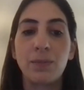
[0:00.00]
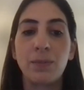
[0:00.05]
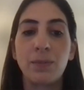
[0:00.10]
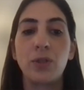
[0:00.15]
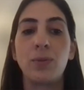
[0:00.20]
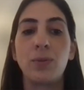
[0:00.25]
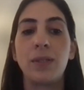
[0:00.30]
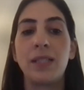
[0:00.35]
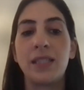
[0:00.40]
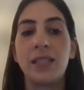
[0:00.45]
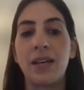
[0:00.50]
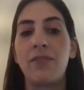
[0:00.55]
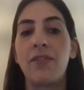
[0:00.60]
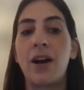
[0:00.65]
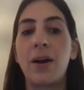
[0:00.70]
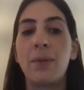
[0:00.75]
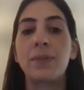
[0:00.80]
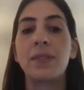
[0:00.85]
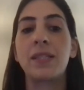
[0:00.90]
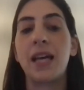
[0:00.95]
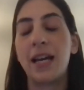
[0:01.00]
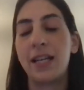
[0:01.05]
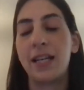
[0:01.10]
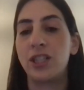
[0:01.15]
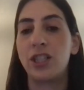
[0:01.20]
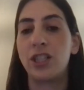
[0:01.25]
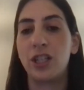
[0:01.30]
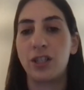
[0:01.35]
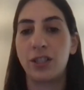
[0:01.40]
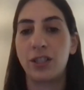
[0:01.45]
between DevOps and
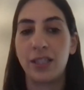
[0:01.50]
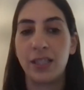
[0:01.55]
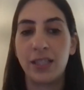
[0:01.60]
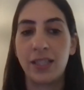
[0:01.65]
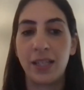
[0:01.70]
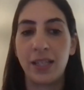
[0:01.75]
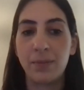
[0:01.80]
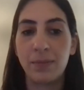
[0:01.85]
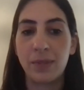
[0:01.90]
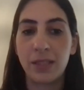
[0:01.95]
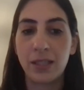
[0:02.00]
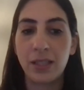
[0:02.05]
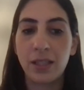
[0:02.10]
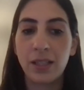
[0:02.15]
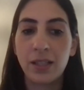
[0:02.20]
GRC teams?